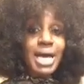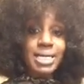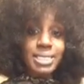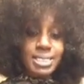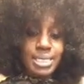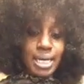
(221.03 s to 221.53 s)
that
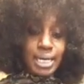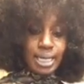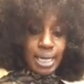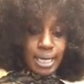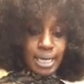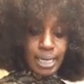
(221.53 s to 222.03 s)
is
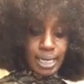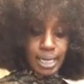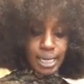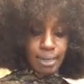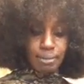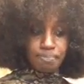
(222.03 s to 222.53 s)
like a
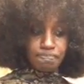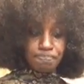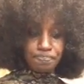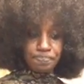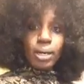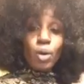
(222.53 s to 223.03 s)

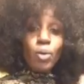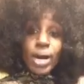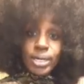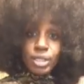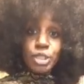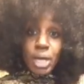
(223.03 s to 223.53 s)

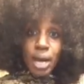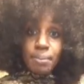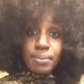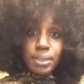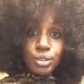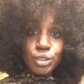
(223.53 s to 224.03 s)
karate
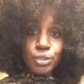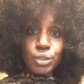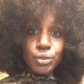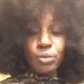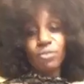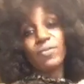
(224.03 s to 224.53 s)
chop to
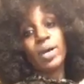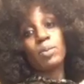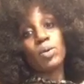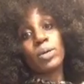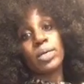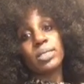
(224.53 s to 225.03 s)
uterine
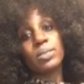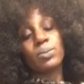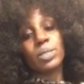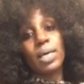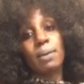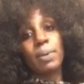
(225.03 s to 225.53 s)
fibroids
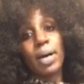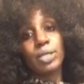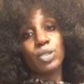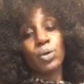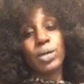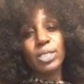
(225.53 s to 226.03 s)
with that
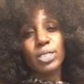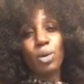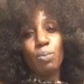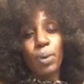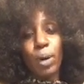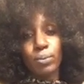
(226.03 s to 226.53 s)
bok choy. It's so
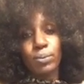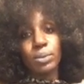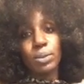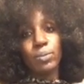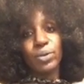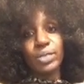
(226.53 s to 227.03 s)

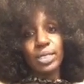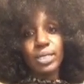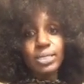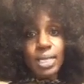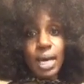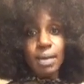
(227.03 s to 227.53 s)
potent with the
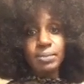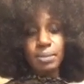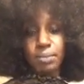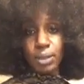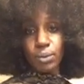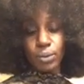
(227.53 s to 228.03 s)
enzymes
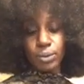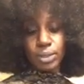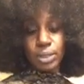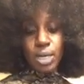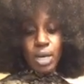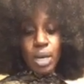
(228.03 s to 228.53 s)
and
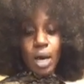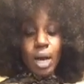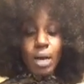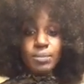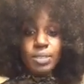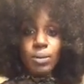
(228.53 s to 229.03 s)
minerals.
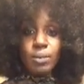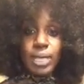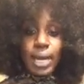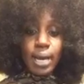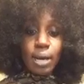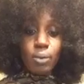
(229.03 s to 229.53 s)
So
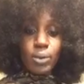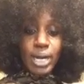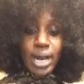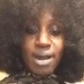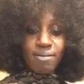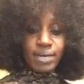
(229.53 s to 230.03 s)
now what
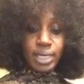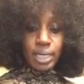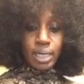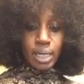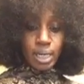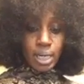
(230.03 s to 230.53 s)
I have
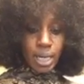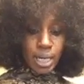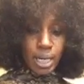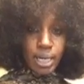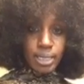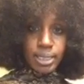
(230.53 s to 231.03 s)
here
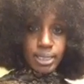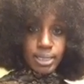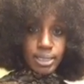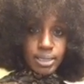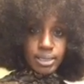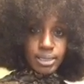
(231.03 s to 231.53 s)

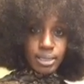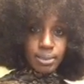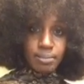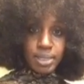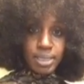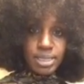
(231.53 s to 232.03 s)
is some